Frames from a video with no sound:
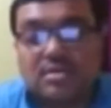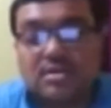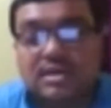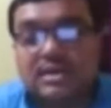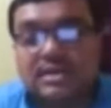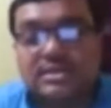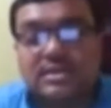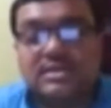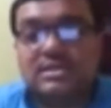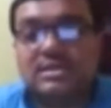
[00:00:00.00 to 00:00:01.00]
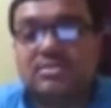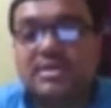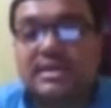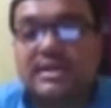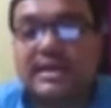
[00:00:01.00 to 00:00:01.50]
literature,
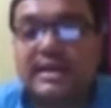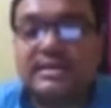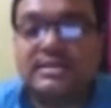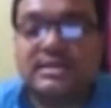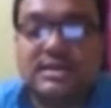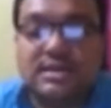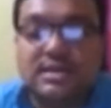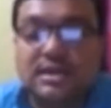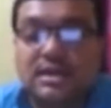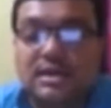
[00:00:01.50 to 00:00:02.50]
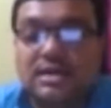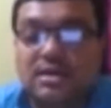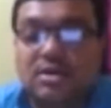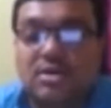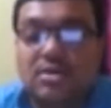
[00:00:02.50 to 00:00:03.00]
when a character
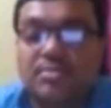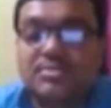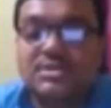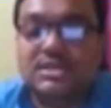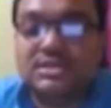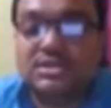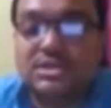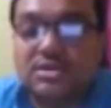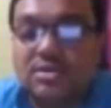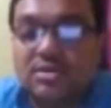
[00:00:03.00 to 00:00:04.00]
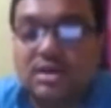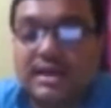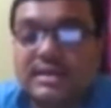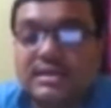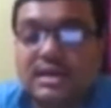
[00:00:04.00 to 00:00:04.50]
or object or
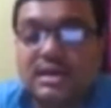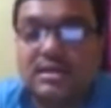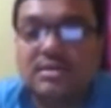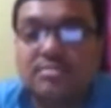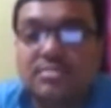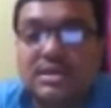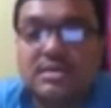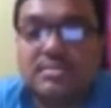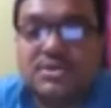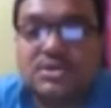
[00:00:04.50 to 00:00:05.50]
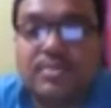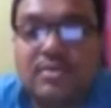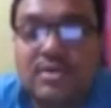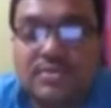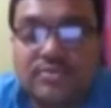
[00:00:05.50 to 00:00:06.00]
idea becomes
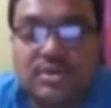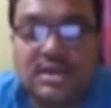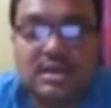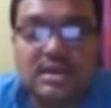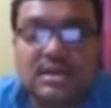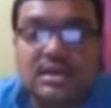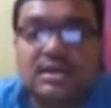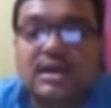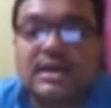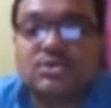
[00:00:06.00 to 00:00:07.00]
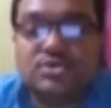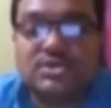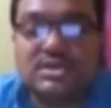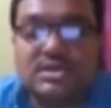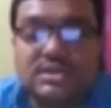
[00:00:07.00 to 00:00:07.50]
powerfully
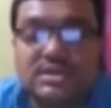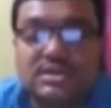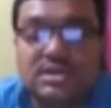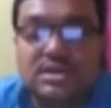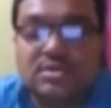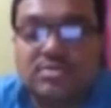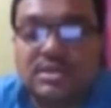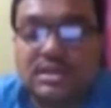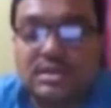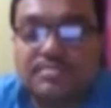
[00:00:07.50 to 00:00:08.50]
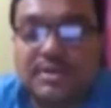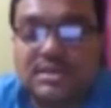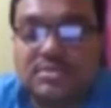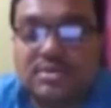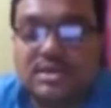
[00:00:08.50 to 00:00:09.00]
associated with a
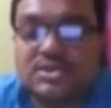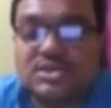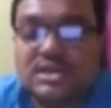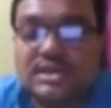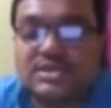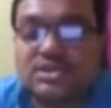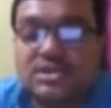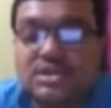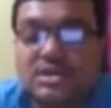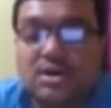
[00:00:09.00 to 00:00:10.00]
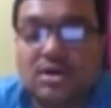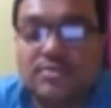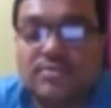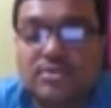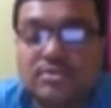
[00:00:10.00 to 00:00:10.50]
particular set
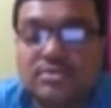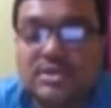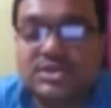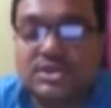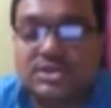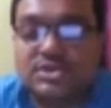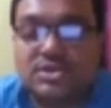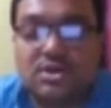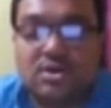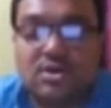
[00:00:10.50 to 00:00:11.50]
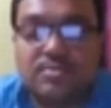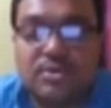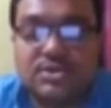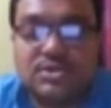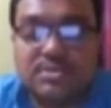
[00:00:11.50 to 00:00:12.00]
of connotations or
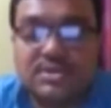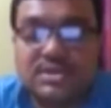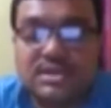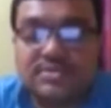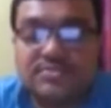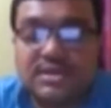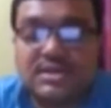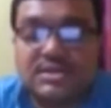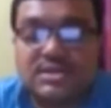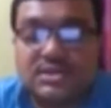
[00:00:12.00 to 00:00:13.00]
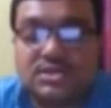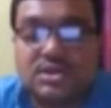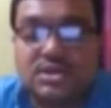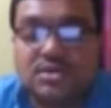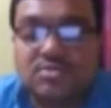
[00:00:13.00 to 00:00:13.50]
possible significances
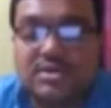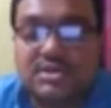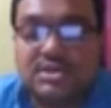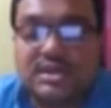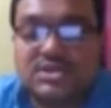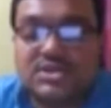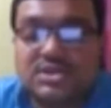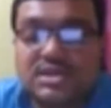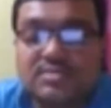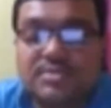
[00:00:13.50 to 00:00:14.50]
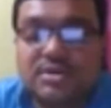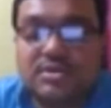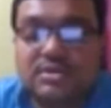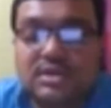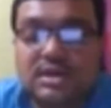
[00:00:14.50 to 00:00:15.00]
which extend
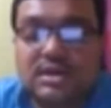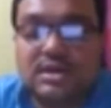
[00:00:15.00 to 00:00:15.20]
beyond the